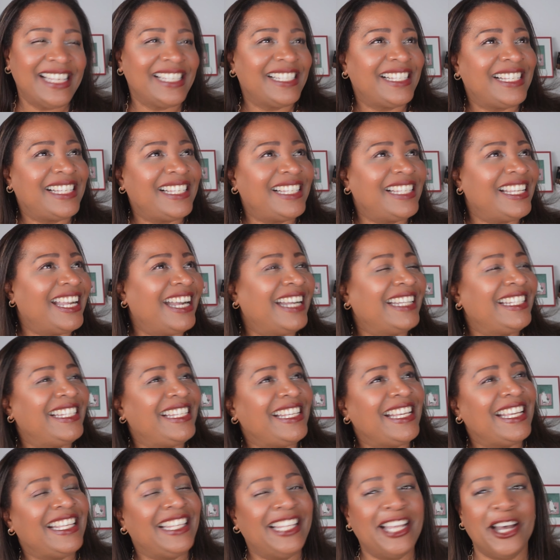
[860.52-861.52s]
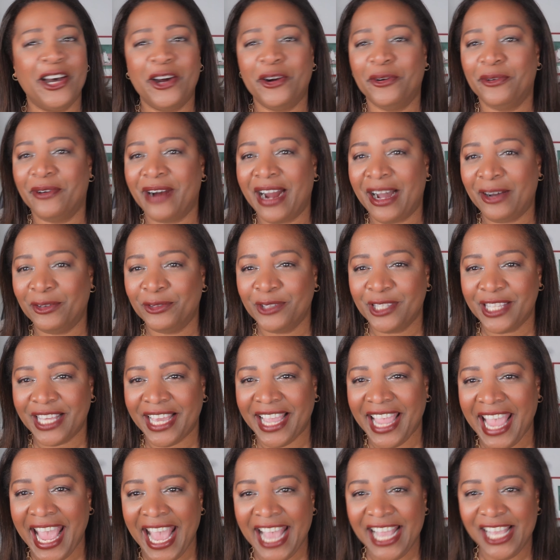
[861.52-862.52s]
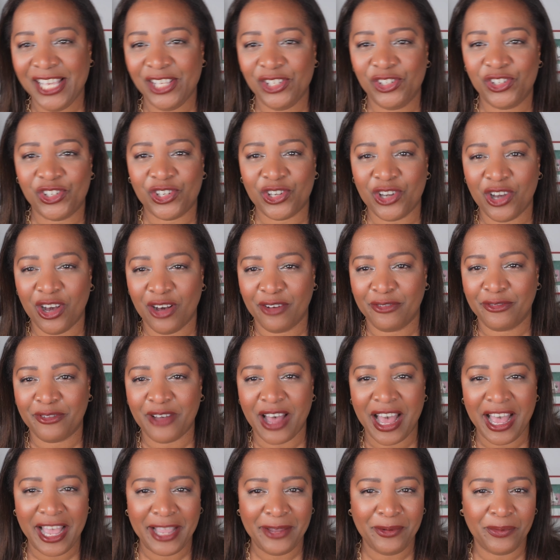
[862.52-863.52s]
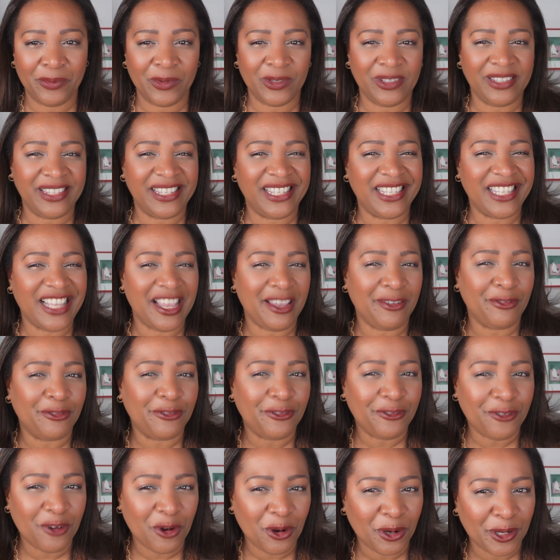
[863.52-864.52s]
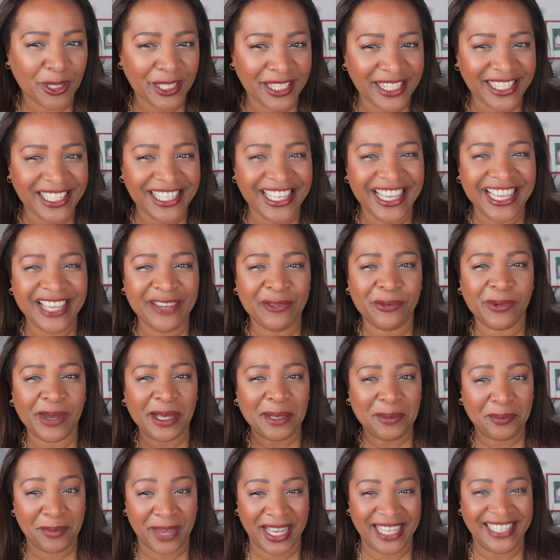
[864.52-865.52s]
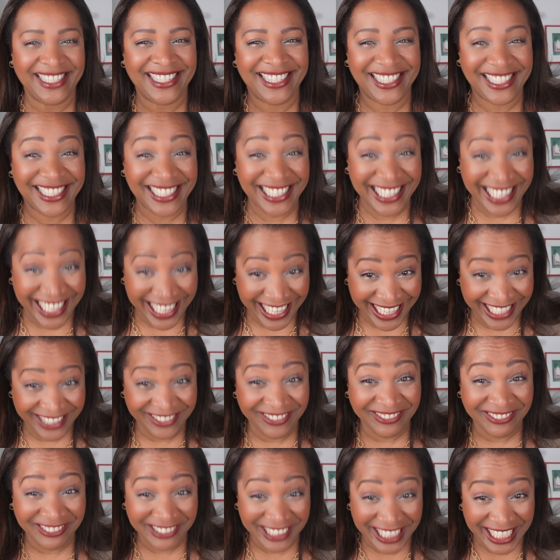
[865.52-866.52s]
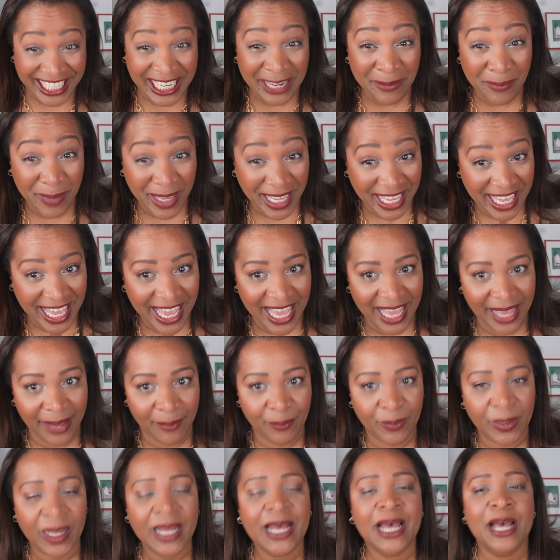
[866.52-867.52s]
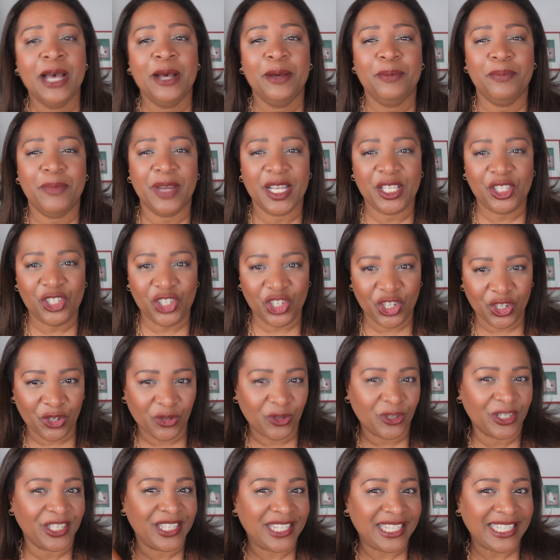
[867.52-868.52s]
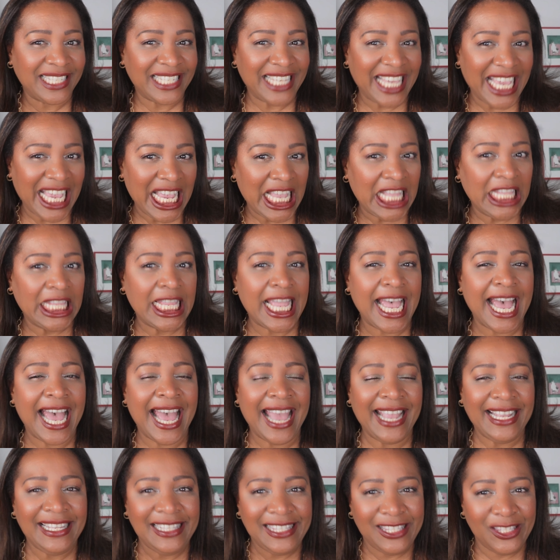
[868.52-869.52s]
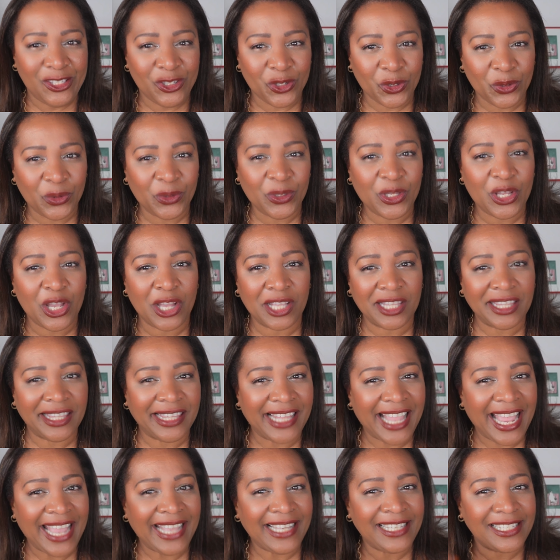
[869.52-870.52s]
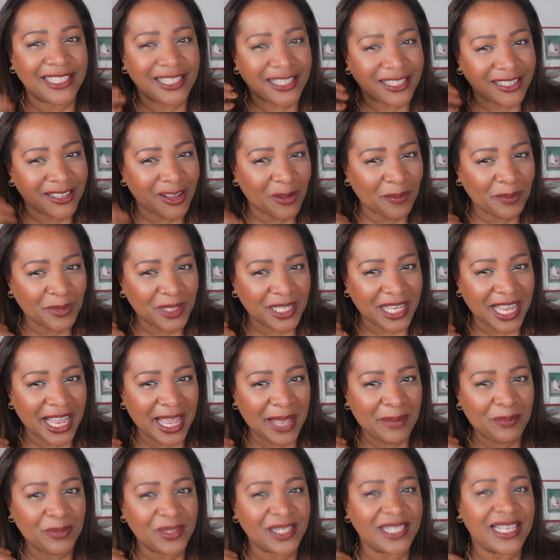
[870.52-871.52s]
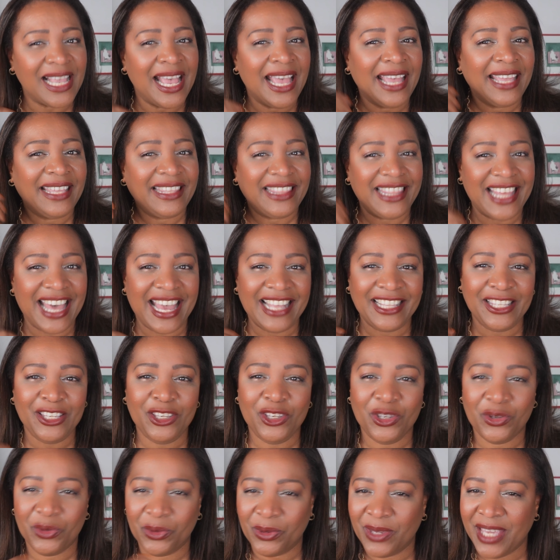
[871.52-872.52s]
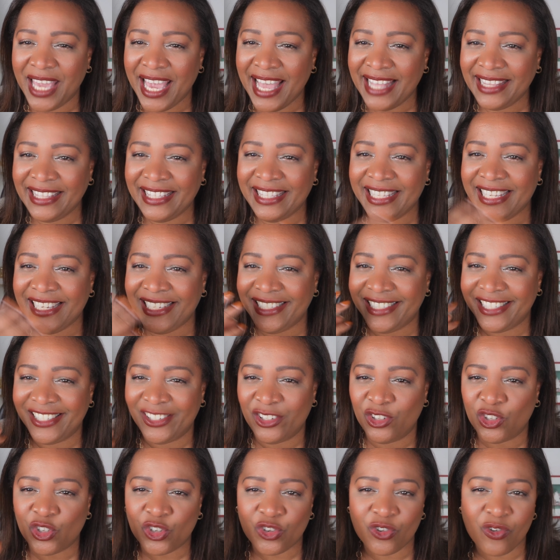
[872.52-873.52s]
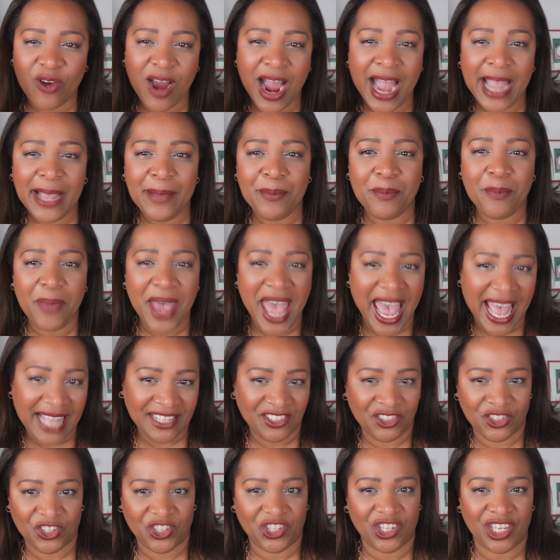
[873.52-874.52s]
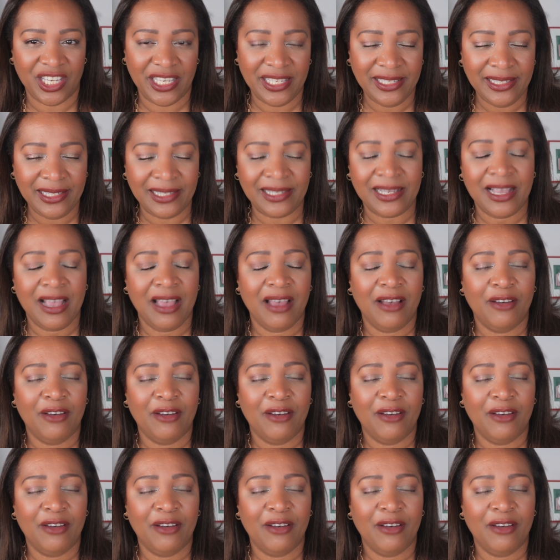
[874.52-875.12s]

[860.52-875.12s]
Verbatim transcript: starting around the age of I would say 40 when my skin really became mature skin. I do not like sometimes that you get these dry patches